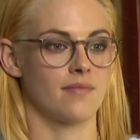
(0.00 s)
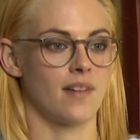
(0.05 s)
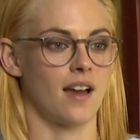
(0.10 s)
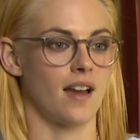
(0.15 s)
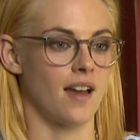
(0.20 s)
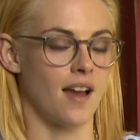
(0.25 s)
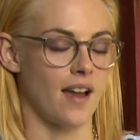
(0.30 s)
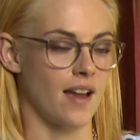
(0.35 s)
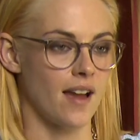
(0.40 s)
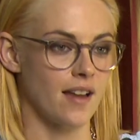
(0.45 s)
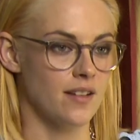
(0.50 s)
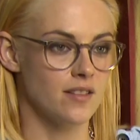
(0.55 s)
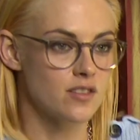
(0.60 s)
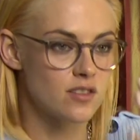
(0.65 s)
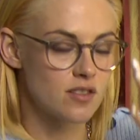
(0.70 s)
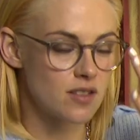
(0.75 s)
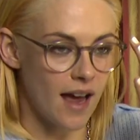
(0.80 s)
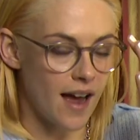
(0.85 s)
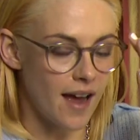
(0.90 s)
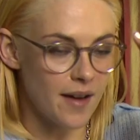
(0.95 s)
I, I,
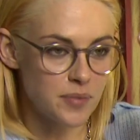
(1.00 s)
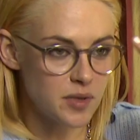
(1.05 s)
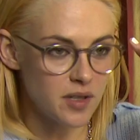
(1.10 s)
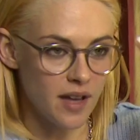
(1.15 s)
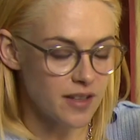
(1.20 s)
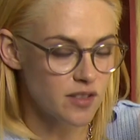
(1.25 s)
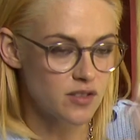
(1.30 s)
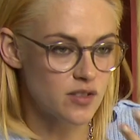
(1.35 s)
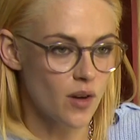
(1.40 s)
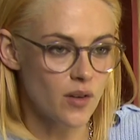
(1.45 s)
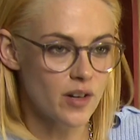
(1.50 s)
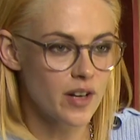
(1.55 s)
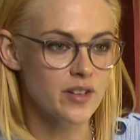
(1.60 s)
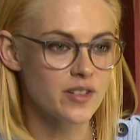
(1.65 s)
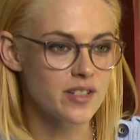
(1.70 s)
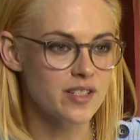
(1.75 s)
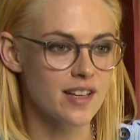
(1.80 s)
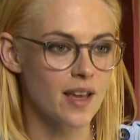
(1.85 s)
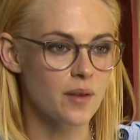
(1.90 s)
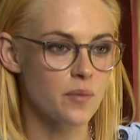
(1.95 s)
I, I don't
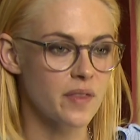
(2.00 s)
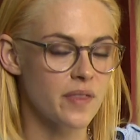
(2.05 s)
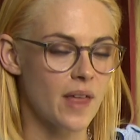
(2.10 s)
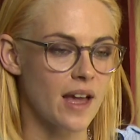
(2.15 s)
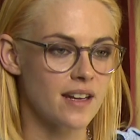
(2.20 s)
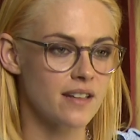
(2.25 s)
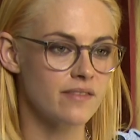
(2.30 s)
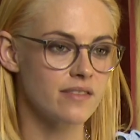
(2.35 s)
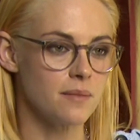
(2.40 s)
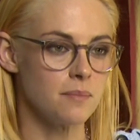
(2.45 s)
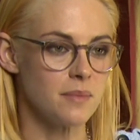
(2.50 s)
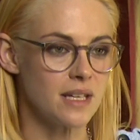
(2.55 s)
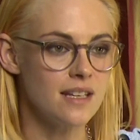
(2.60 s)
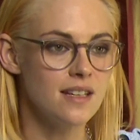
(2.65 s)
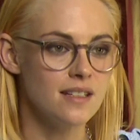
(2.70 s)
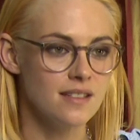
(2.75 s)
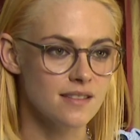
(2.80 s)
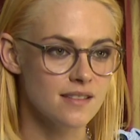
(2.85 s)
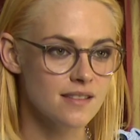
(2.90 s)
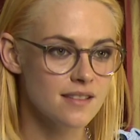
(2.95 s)
understand what that even
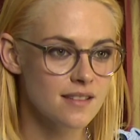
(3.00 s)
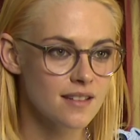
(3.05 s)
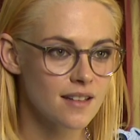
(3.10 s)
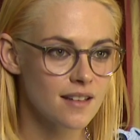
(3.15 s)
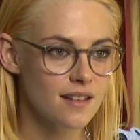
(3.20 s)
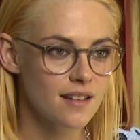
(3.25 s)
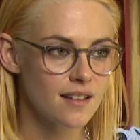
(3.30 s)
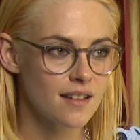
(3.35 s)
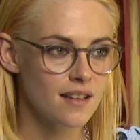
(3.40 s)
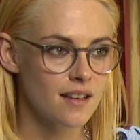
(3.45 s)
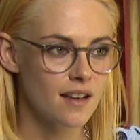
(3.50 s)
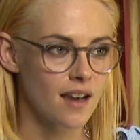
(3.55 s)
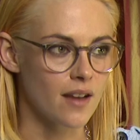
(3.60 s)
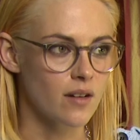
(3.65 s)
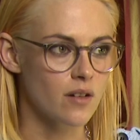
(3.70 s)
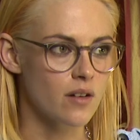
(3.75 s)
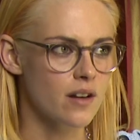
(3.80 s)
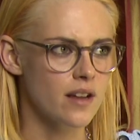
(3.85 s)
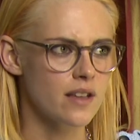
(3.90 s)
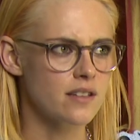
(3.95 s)
means. I
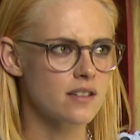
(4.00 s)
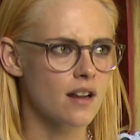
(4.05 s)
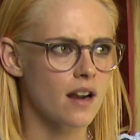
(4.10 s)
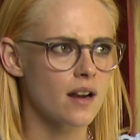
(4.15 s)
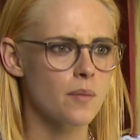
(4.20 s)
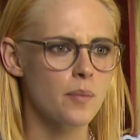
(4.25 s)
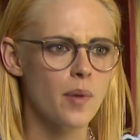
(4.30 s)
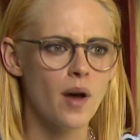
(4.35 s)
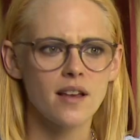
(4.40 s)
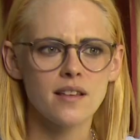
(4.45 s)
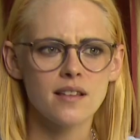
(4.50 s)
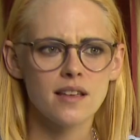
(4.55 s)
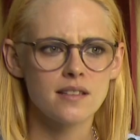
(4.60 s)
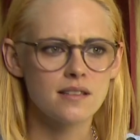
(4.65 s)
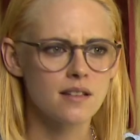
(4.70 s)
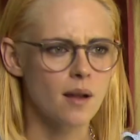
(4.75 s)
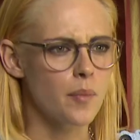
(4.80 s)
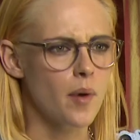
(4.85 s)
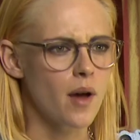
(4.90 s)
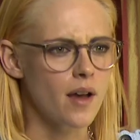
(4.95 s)
don't, it's not, a po it's
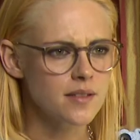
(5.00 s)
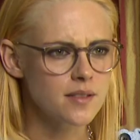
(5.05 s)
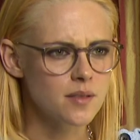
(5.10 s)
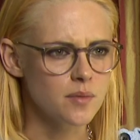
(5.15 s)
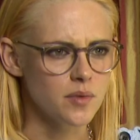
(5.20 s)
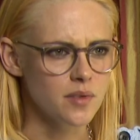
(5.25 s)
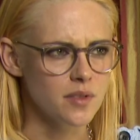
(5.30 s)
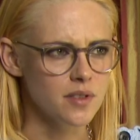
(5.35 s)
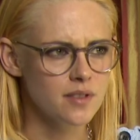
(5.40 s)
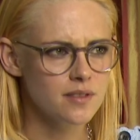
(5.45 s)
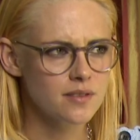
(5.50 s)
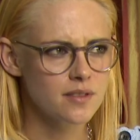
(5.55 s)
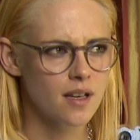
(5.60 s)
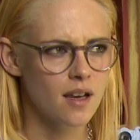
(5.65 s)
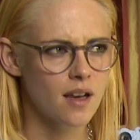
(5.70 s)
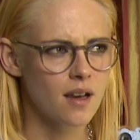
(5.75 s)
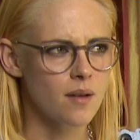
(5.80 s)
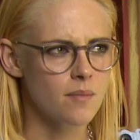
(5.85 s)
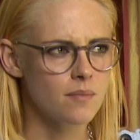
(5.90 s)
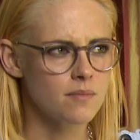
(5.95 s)
not possible.
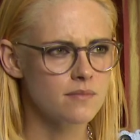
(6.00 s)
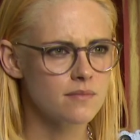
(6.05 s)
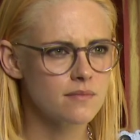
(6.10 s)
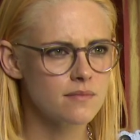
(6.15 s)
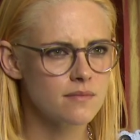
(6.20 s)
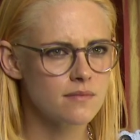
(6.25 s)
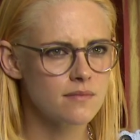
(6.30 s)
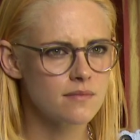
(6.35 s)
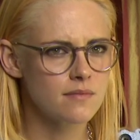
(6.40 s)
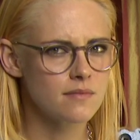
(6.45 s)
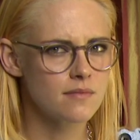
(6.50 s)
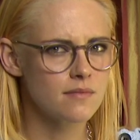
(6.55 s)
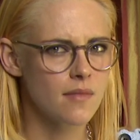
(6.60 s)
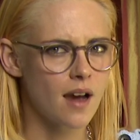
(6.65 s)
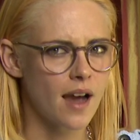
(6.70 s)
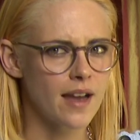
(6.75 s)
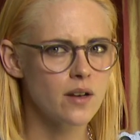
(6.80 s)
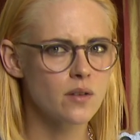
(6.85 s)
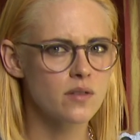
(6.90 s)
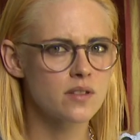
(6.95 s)
Um,
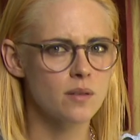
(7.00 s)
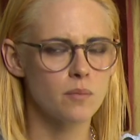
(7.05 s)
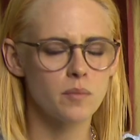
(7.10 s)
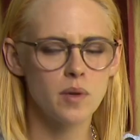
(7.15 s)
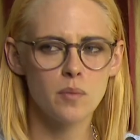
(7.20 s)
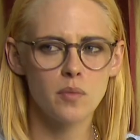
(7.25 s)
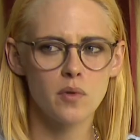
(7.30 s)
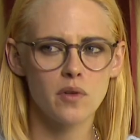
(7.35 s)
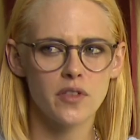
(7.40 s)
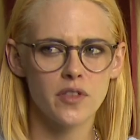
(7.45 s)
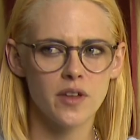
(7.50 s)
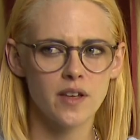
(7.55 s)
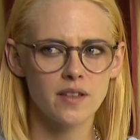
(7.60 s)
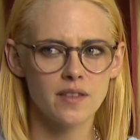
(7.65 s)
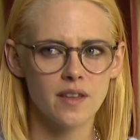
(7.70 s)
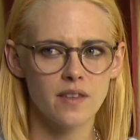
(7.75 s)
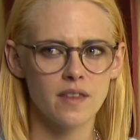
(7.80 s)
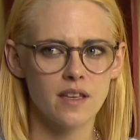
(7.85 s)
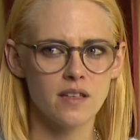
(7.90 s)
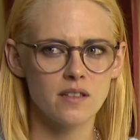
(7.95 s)
I know some people think
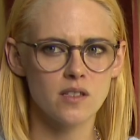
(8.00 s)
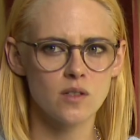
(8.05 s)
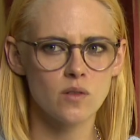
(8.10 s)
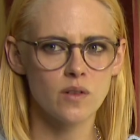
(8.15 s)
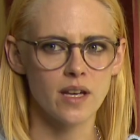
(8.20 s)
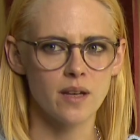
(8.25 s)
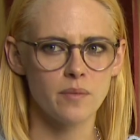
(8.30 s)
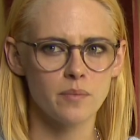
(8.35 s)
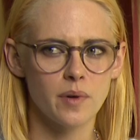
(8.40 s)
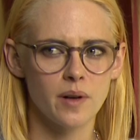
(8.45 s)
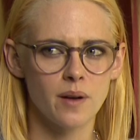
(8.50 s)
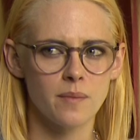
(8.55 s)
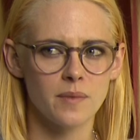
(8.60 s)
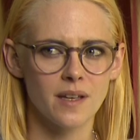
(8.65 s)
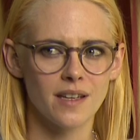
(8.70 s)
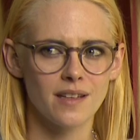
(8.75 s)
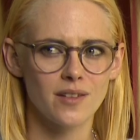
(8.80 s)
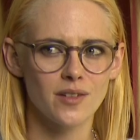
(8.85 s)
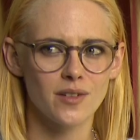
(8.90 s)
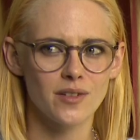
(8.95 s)
that they do it, but I'm
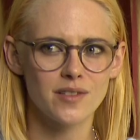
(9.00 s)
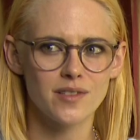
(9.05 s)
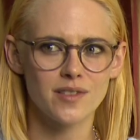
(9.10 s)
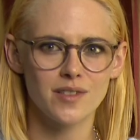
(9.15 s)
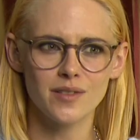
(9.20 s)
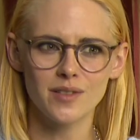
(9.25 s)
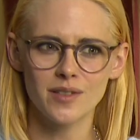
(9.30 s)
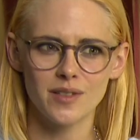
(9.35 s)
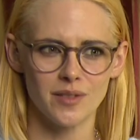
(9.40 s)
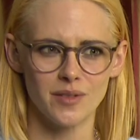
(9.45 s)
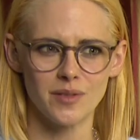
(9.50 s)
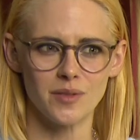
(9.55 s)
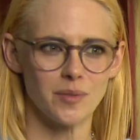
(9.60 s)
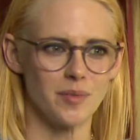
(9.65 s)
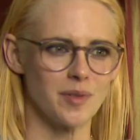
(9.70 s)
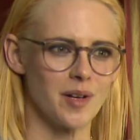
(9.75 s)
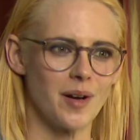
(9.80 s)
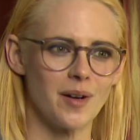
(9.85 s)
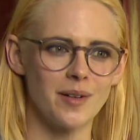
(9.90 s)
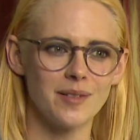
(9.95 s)
like, you're still you,
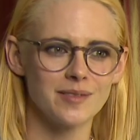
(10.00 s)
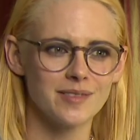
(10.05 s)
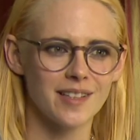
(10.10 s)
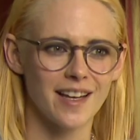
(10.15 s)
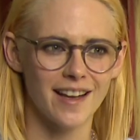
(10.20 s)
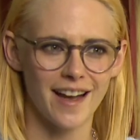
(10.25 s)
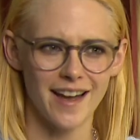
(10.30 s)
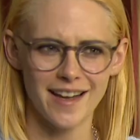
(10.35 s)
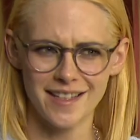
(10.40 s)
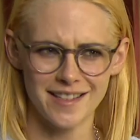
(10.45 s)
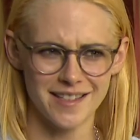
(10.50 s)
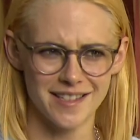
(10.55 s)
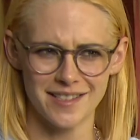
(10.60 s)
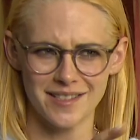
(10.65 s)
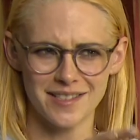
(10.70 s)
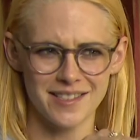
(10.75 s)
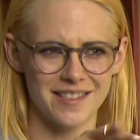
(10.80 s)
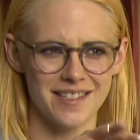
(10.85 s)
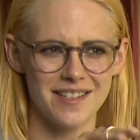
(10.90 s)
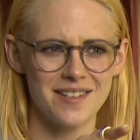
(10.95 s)
bro. Like, I can
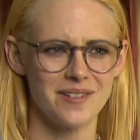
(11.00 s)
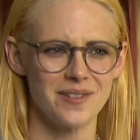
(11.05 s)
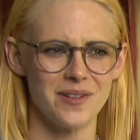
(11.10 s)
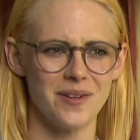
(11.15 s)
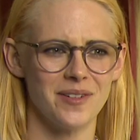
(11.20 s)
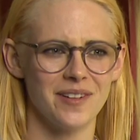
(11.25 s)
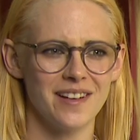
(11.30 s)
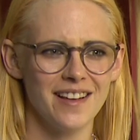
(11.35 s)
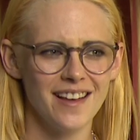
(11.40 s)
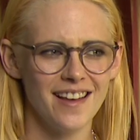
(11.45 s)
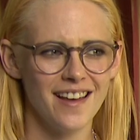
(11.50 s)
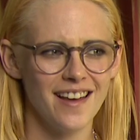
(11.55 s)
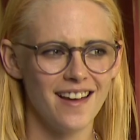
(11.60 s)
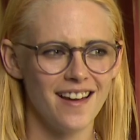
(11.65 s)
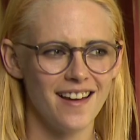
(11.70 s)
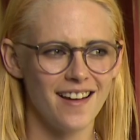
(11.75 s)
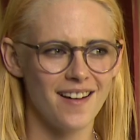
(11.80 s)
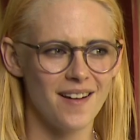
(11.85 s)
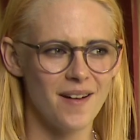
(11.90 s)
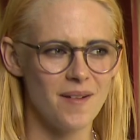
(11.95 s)
still see you.
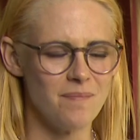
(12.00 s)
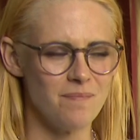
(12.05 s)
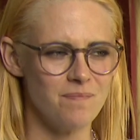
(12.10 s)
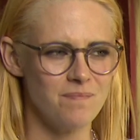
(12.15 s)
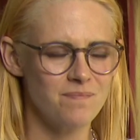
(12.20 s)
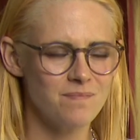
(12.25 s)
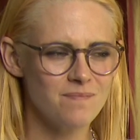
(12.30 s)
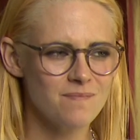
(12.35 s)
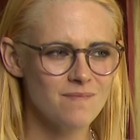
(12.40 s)
Um,